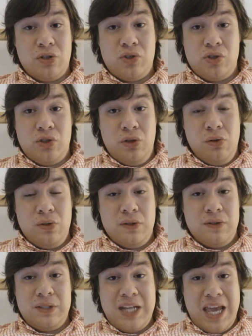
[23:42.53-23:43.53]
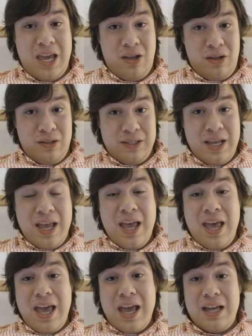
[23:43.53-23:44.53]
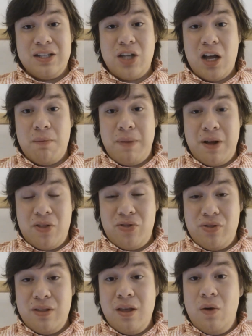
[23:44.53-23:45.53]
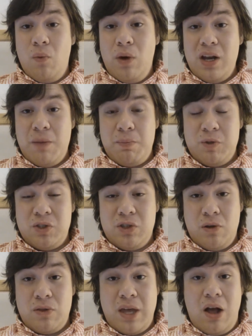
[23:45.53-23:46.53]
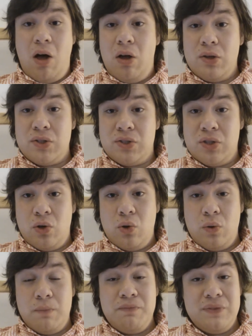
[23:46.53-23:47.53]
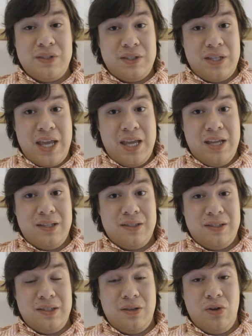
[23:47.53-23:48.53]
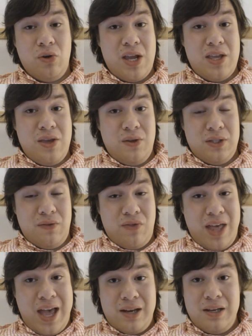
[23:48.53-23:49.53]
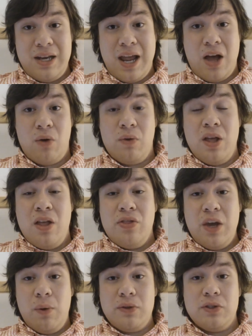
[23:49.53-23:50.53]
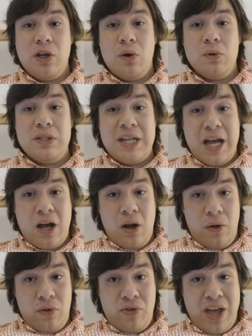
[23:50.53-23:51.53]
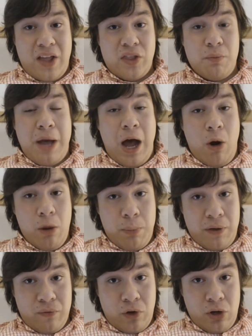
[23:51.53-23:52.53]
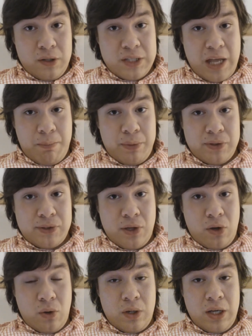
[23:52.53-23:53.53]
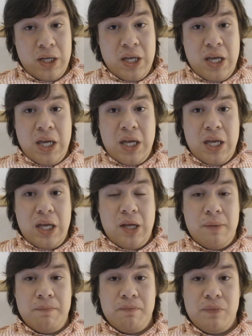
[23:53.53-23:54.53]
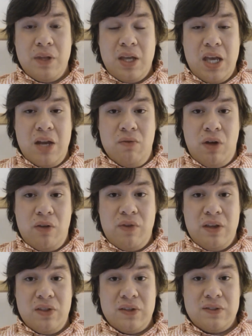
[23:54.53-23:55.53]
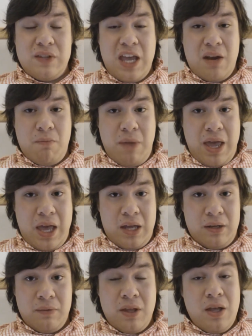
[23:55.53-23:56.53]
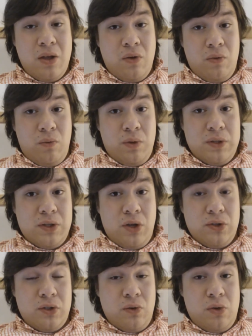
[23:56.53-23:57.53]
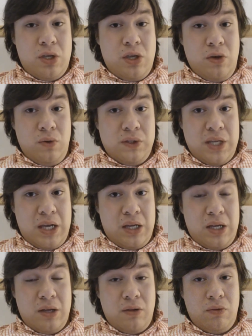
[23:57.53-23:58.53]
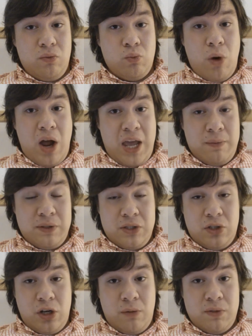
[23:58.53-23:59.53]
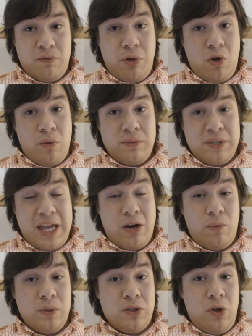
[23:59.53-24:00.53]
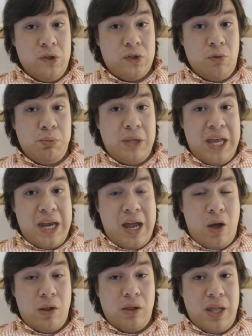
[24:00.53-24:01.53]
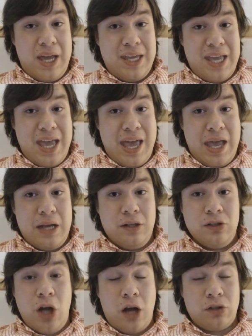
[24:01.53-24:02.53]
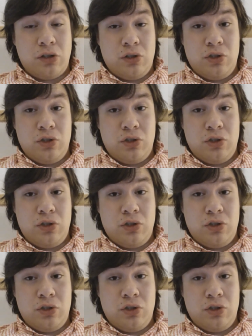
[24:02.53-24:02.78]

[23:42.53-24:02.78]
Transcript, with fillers: Seuss's tales and talk about one episode that also takes great use of that. Now, there was no doubt that the Powerpuff Girls episode um, involving the Sandman was also using rhymes in terms of poems and was also played out like a Dr.